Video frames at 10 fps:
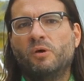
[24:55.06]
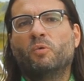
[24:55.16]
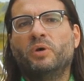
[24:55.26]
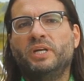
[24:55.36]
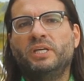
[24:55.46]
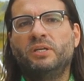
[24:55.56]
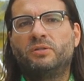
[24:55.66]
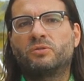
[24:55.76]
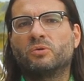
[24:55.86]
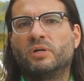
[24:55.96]
We need
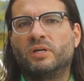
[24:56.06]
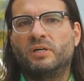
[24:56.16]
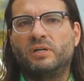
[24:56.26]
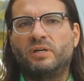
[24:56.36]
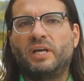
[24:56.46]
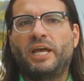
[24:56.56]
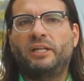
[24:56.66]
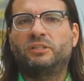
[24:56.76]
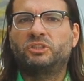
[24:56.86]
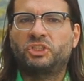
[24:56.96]
to learn
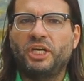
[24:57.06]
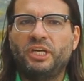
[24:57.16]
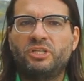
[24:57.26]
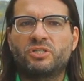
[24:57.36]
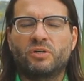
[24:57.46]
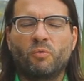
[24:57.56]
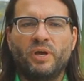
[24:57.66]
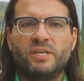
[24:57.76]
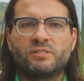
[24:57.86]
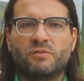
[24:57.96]
and change our
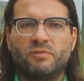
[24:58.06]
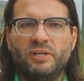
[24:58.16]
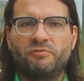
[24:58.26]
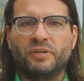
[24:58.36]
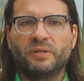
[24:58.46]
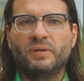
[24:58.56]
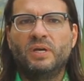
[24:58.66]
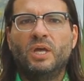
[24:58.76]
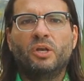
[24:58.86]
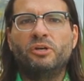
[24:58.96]
ways of living,
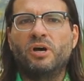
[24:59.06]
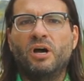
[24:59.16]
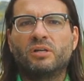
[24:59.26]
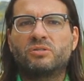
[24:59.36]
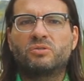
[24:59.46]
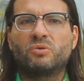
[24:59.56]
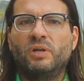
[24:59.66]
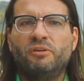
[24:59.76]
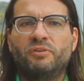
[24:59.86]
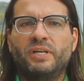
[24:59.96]
not to
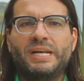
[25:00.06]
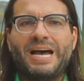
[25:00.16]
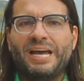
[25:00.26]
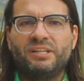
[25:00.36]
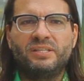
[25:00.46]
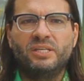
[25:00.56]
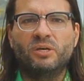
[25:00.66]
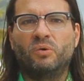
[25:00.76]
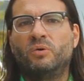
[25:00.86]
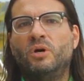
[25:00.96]
live in
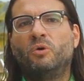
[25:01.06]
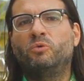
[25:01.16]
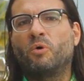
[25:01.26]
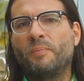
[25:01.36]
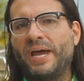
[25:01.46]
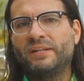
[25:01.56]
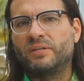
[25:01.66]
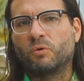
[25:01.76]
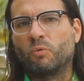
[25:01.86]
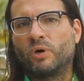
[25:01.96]
ideal,
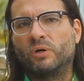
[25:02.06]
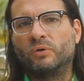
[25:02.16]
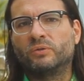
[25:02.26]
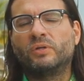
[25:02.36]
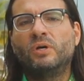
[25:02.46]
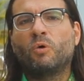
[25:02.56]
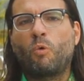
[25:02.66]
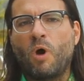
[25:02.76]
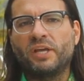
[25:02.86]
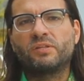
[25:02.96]
romantic world,
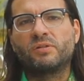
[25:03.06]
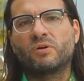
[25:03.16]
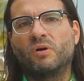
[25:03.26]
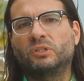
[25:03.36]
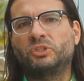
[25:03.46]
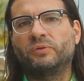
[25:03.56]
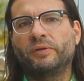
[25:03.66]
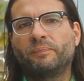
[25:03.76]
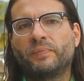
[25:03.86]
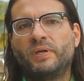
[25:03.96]
quite the
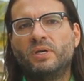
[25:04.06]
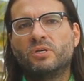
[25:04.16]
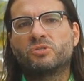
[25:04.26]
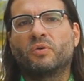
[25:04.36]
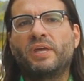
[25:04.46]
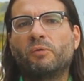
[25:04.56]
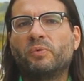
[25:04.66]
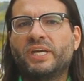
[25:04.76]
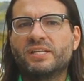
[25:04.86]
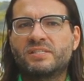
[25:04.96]
contrary, so that
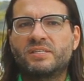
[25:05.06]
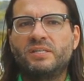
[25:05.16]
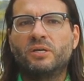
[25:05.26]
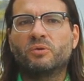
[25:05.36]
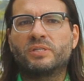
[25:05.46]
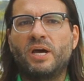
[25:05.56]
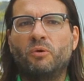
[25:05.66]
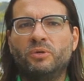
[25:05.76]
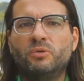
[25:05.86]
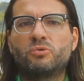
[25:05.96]
we can still
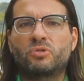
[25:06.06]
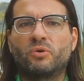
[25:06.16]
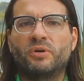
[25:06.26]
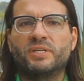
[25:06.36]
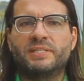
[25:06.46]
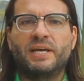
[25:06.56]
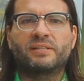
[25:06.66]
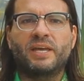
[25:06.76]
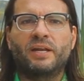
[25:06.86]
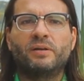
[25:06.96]
tell new stories that
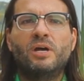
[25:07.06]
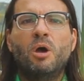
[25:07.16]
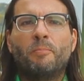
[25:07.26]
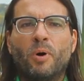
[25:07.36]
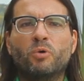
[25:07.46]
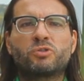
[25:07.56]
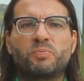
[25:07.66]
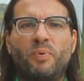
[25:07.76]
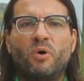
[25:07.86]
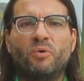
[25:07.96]
can
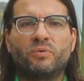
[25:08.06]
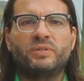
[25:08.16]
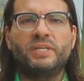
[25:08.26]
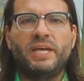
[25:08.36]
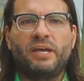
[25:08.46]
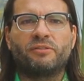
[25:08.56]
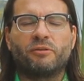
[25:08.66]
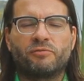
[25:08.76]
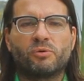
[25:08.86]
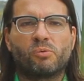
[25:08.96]
postpone the end
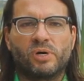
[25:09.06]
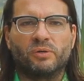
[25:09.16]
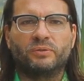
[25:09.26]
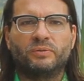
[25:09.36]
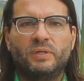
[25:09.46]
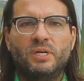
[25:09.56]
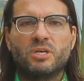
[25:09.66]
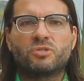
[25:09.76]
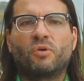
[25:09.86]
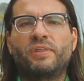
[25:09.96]
of the world,
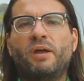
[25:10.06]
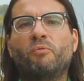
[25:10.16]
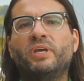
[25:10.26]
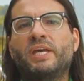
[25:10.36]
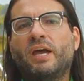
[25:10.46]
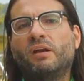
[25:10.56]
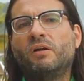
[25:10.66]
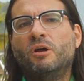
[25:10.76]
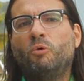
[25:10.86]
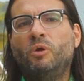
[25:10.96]
so that we can
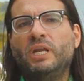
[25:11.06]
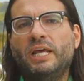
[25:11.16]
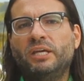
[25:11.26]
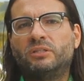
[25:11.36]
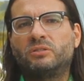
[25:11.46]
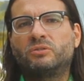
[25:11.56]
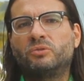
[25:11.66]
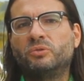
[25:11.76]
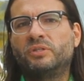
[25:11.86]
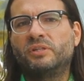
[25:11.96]
relate
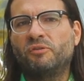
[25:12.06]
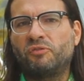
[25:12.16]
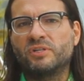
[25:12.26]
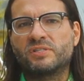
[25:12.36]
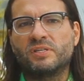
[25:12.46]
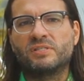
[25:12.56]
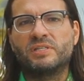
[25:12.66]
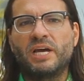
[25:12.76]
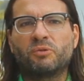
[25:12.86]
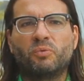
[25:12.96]
to the differences
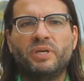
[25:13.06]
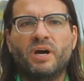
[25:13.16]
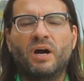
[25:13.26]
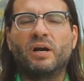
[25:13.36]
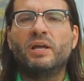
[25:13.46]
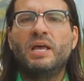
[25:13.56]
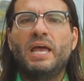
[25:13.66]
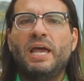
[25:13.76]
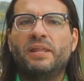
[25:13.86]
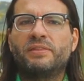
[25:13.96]
that we are
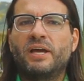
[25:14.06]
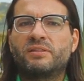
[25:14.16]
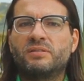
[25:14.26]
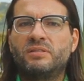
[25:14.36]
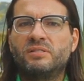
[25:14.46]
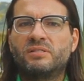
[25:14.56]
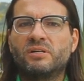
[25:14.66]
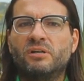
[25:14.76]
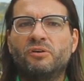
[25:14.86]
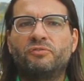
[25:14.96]
and that
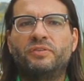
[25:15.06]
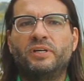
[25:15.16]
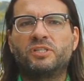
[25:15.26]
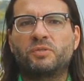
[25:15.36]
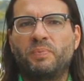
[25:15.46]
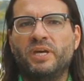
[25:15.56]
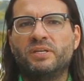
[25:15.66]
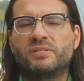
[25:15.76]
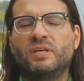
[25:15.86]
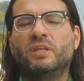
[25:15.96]
deserve their
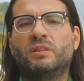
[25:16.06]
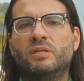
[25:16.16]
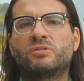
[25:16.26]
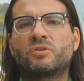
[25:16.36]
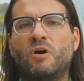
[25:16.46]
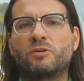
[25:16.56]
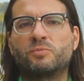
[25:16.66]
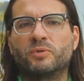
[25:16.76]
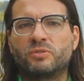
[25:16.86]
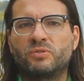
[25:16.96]
space in this
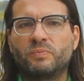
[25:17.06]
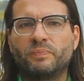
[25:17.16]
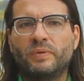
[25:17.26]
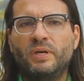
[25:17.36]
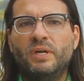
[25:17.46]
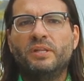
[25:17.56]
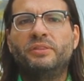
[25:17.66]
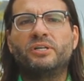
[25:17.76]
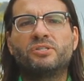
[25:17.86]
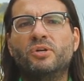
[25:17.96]
cosmos.
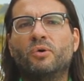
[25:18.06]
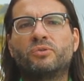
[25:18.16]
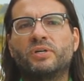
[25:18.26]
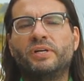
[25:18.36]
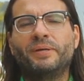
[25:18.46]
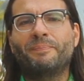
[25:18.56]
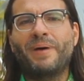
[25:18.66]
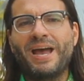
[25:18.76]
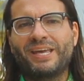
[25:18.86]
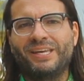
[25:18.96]
There's no turning
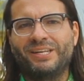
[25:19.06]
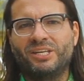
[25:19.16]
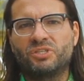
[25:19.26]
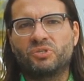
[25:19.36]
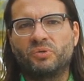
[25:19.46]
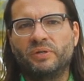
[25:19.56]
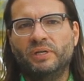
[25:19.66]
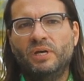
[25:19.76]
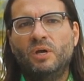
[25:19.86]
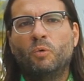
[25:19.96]
back in history.
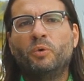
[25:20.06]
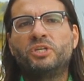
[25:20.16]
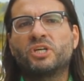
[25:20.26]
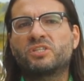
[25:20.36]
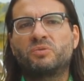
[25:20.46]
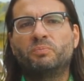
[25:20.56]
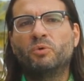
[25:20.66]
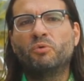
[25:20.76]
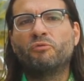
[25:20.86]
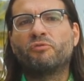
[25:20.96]
We just
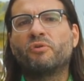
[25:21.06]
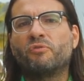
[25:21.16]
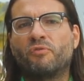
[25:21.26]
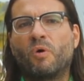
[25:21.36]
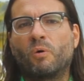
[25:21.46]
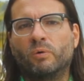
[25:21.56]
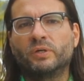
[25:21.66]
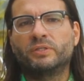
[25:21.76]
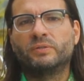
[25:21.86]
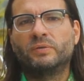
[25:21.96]
move
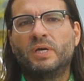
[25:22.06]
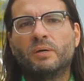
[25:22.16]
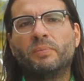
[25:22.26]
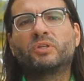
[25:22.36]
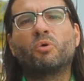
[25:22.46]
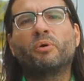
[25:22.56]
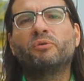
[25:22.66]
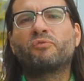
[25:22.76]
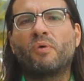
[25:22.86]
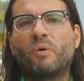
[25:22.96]
forward. But going
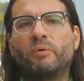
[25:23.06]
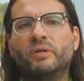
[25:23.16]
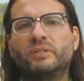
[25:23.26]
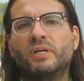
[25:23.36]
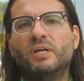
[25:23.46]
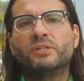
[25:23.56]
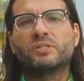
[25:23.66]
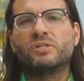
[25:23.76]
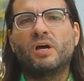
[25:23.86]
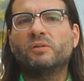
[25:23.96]
forward
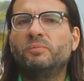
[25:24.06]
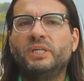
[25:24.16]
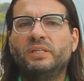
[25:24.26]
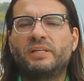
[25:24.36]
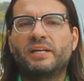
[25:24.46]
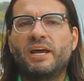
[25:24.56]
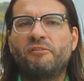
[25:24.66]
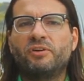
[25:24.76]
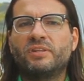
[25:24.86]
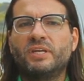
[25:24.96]
does not mean that
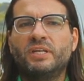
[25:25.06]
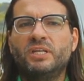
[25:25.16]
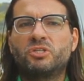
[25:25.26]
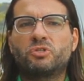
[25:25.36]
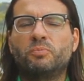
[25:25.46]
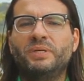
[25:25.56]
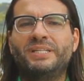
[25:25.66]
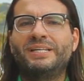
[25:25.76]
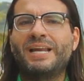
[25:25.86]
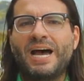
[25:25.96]
everything needs to be
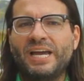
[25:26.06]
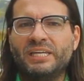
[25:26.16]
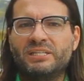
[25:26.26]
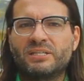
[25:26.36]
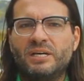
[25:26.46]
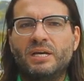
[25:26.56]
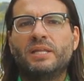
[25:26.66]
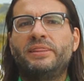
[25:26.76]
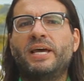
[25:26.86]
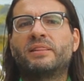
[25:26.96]
denied,
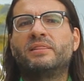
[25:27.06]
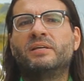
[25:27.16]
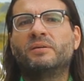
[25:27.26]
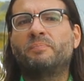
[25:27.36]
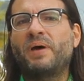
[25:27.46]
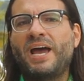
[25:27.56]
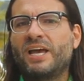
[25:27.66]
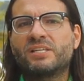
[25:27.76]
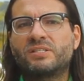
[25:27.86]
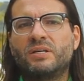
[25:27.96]
that the
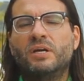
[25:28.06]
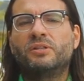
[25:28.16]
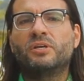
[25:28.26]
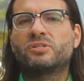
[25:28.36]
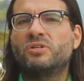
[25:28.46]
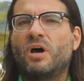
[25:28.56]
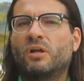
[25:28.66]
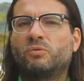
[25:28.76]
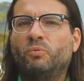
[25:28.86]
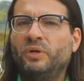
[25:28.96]
past does
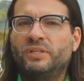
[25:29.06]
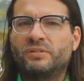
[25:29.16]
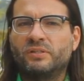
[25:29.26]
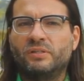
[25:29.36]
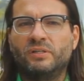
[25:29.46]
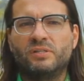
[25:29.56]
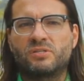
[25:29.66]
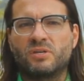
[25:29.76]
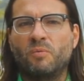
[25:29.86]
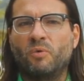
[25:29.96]
not return in
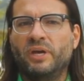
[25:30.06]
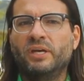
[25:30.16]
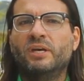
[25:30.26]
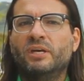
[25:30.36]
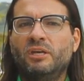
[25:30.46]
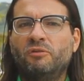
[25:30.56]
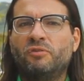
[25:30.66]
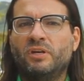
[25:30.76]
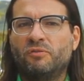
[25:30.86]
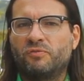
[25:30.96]
some way,
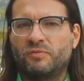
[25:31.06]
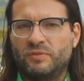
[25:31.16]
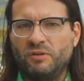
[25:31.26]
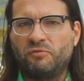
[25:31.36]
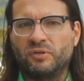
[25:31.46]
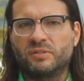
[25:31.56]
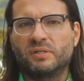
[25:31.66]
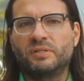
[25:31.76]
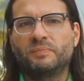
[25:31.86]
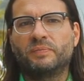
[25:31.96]
even if differently.